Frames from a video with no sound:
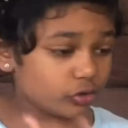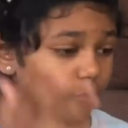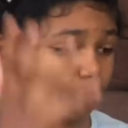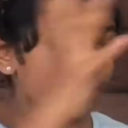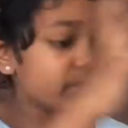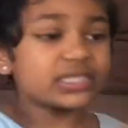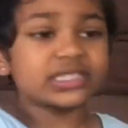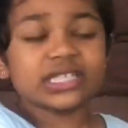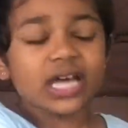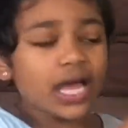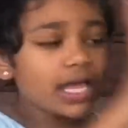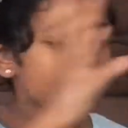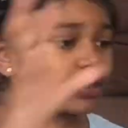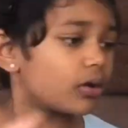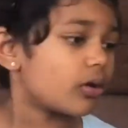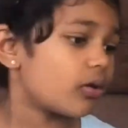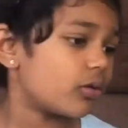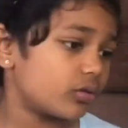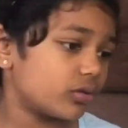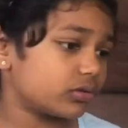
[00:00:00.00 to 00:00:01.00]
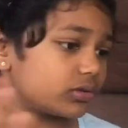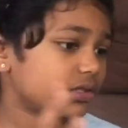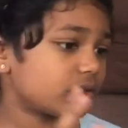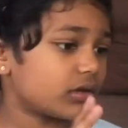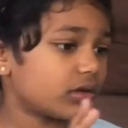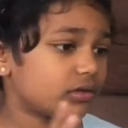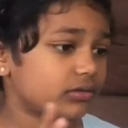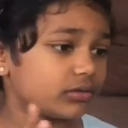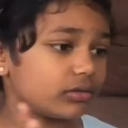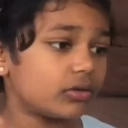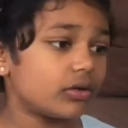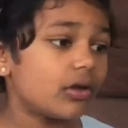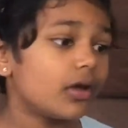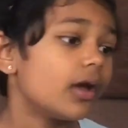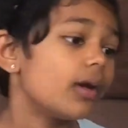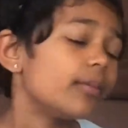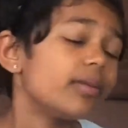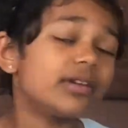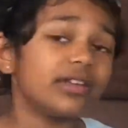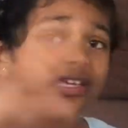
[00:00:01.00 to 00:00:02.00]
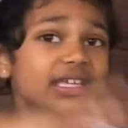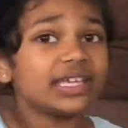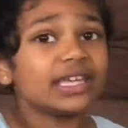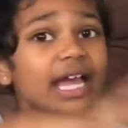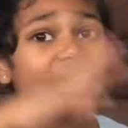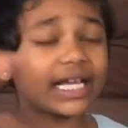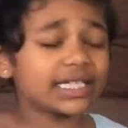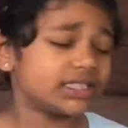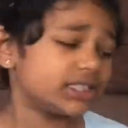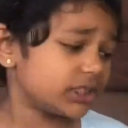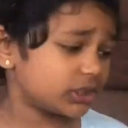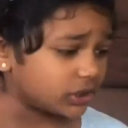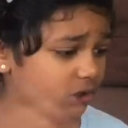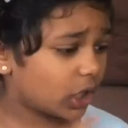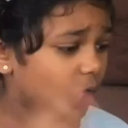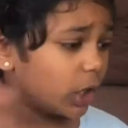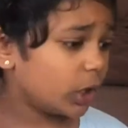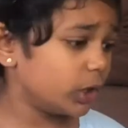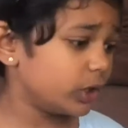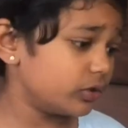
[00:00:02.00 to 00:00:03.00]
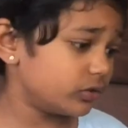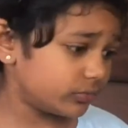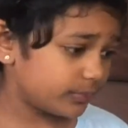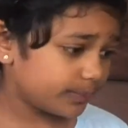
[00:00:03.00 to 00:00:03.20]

beside the Hogwarts castle, but he has his own